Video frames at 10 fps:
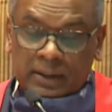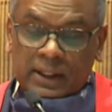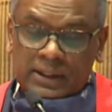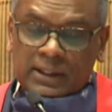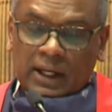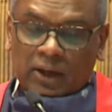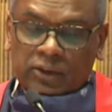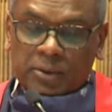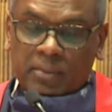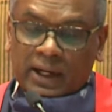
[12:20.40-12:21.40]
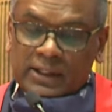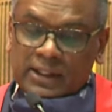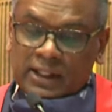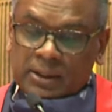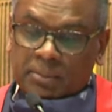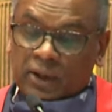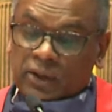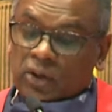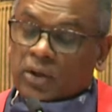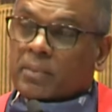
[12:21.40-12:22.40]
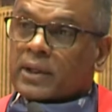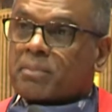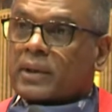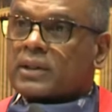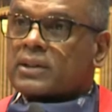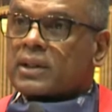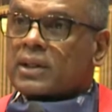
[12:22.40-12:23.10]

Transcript: This gown reminds us about our commitment